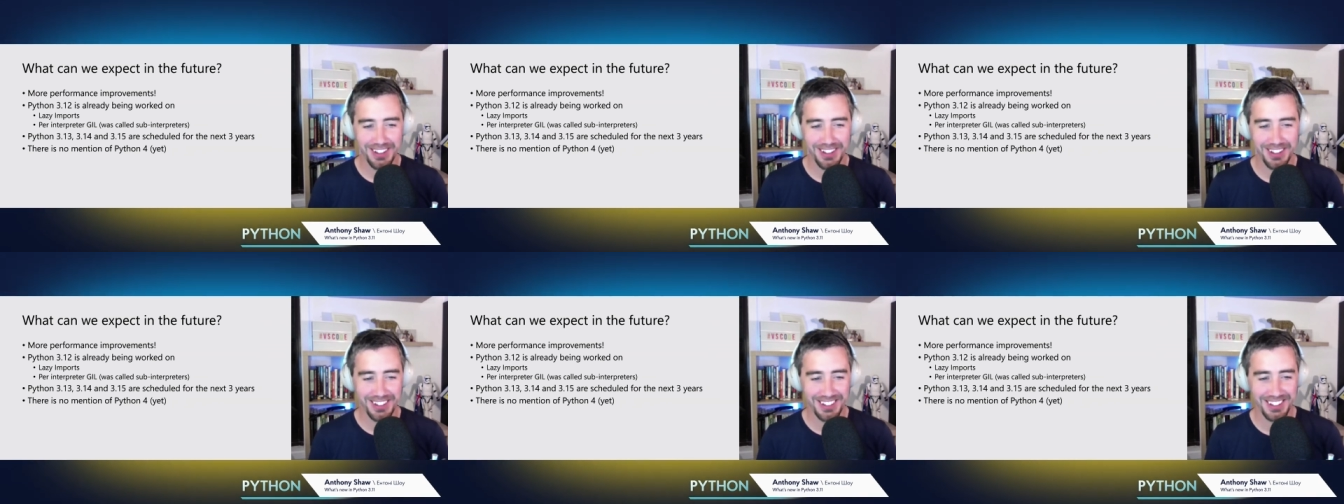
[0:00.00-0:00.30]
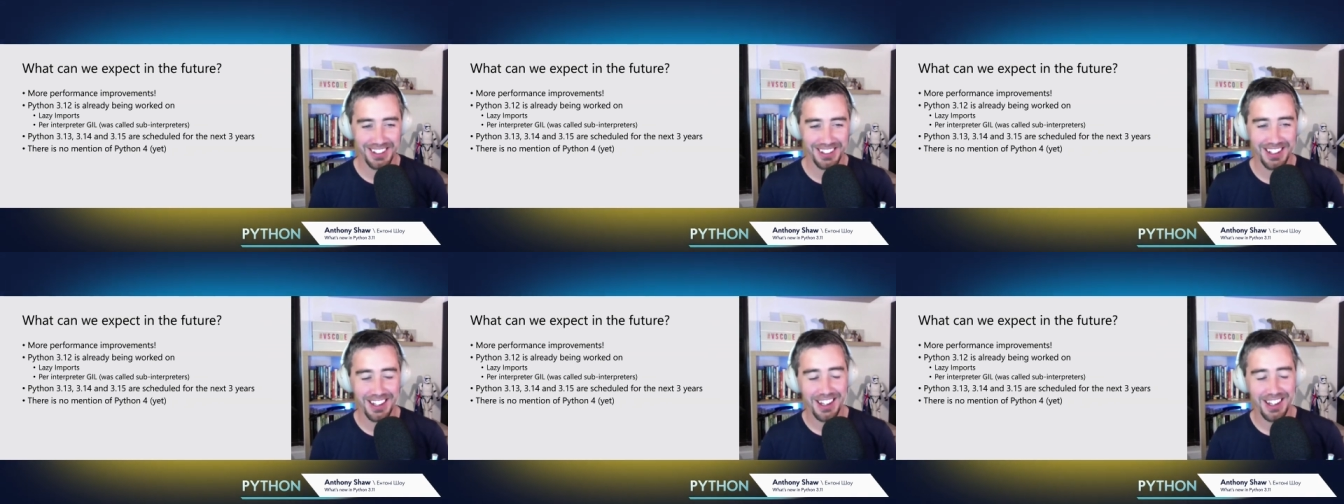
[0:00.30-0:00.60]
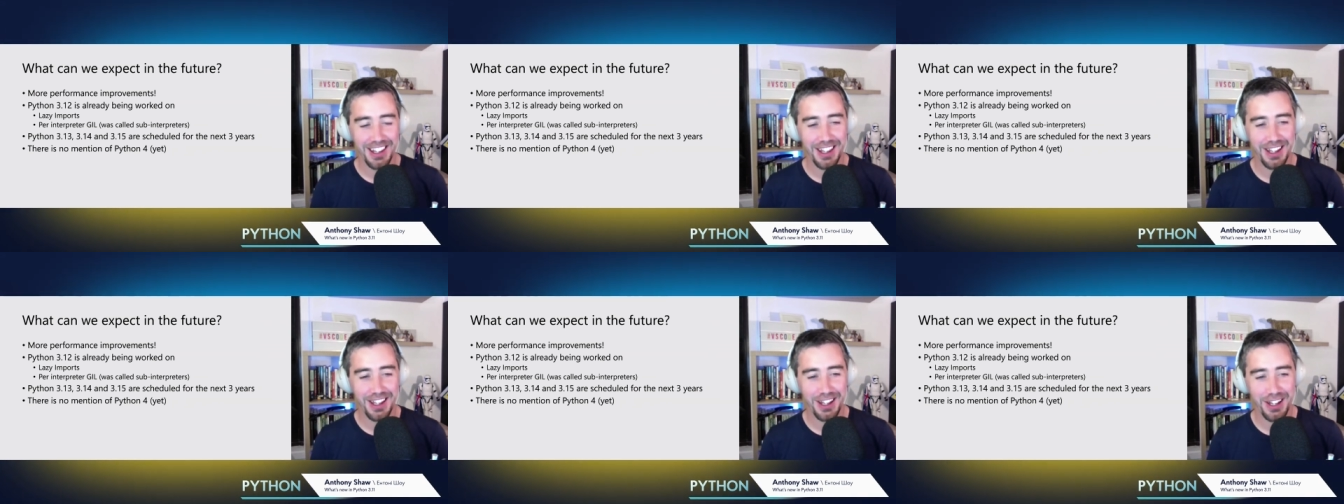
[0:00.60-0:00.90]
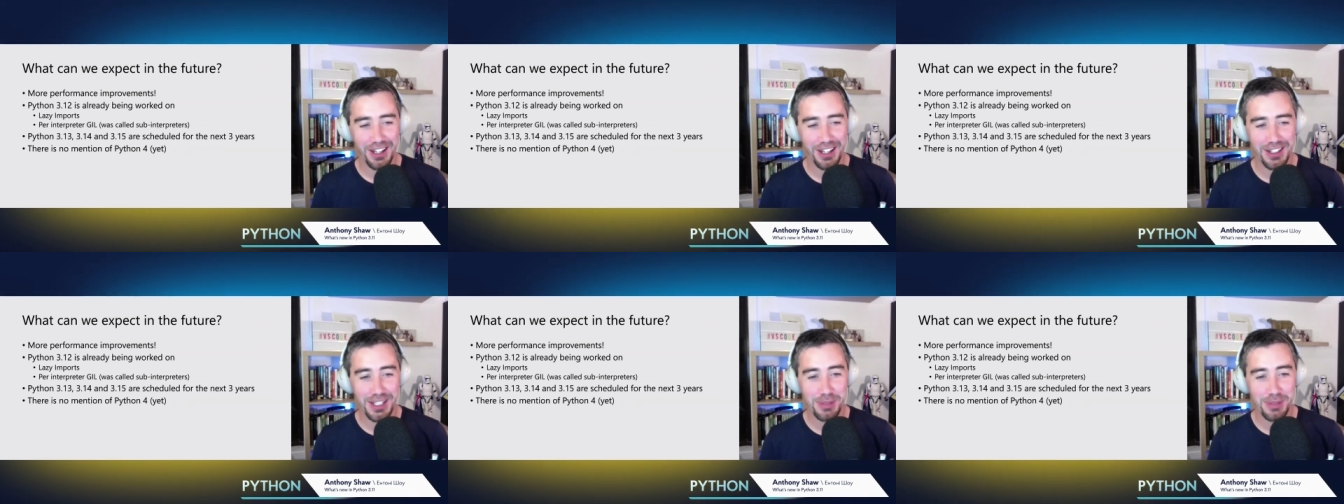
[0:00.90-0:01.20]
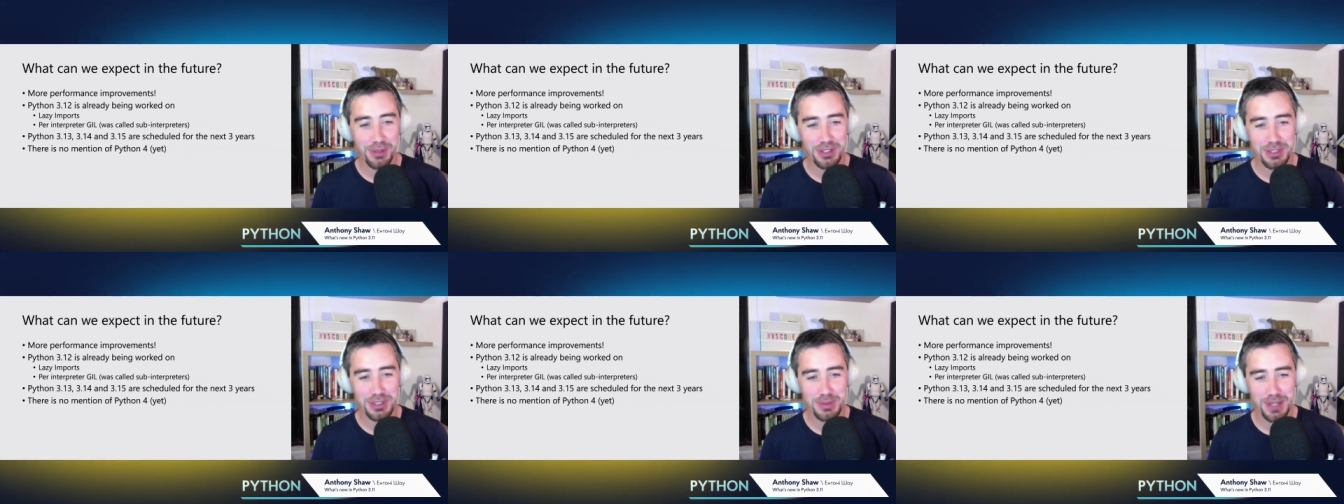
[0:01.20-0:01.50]
uh, and they
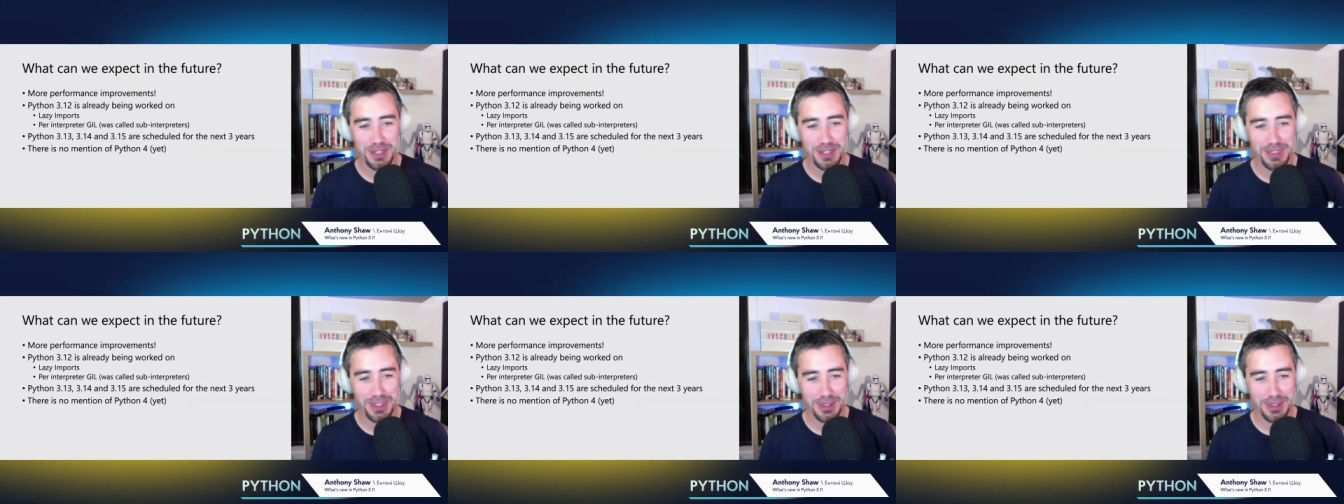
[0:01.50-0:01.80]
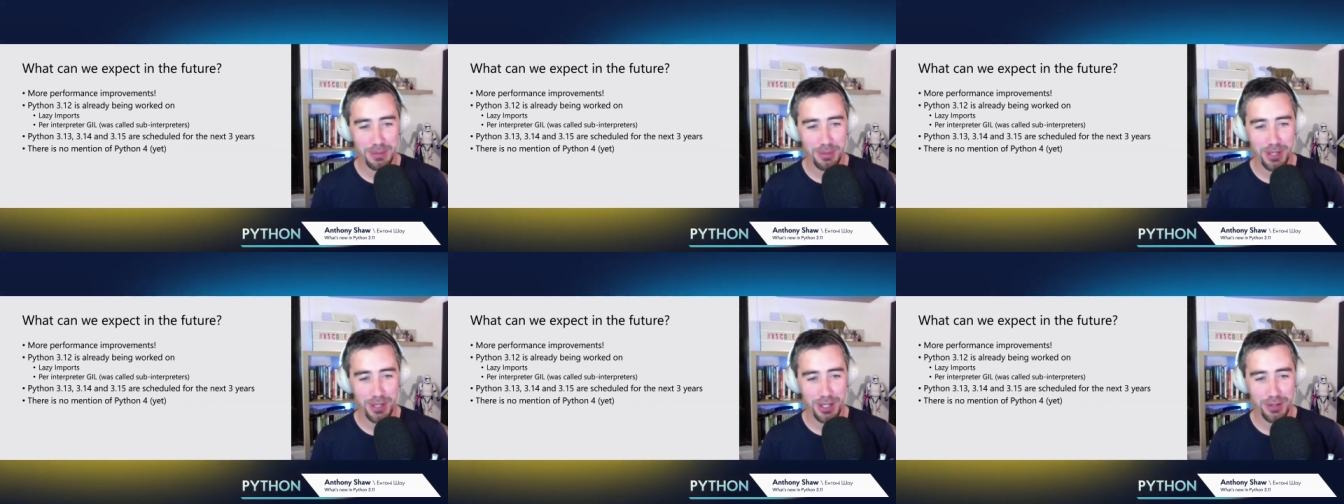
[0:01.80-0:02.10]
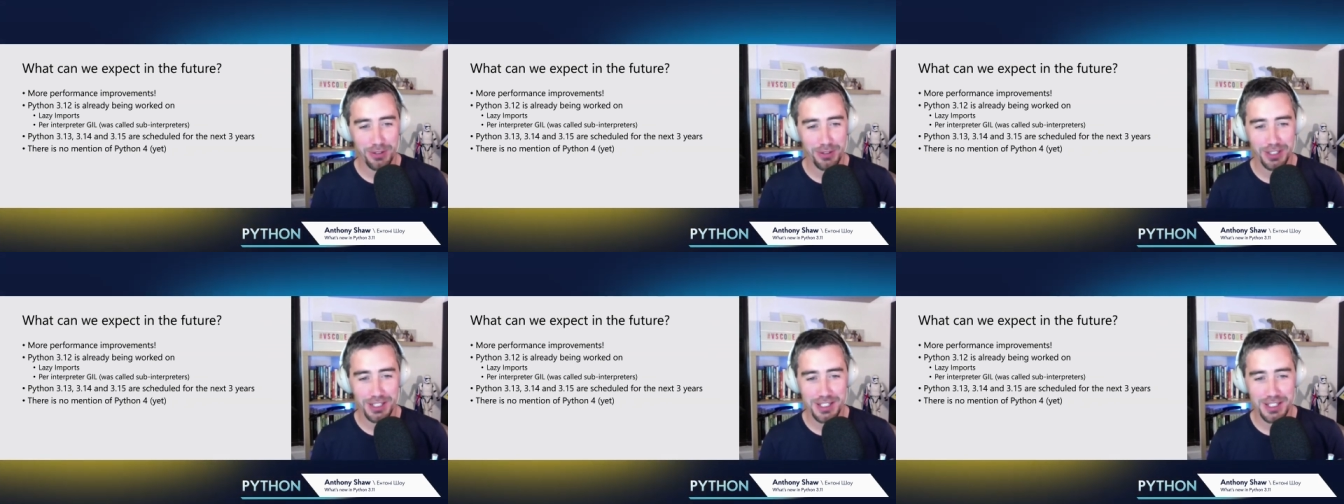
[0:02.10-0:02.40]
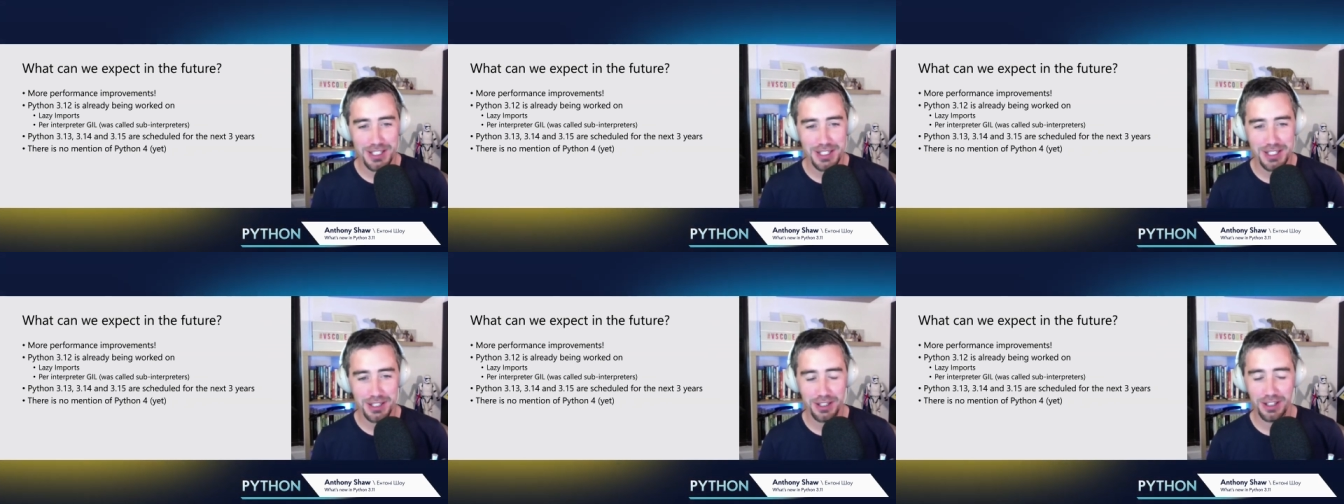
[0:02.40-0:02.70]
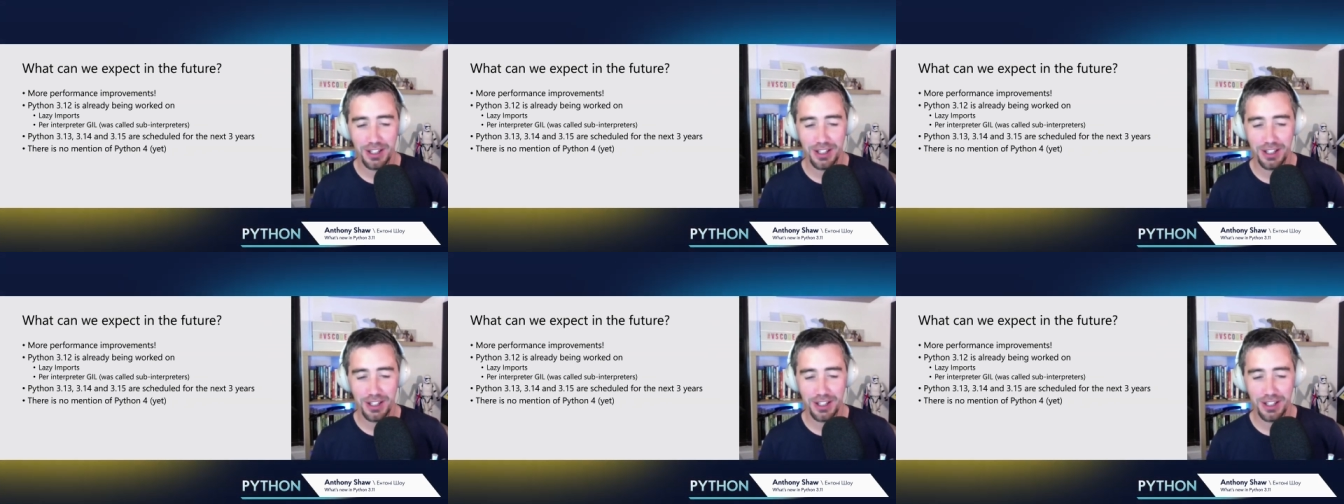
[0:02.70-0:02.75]
want to make that the Pi release.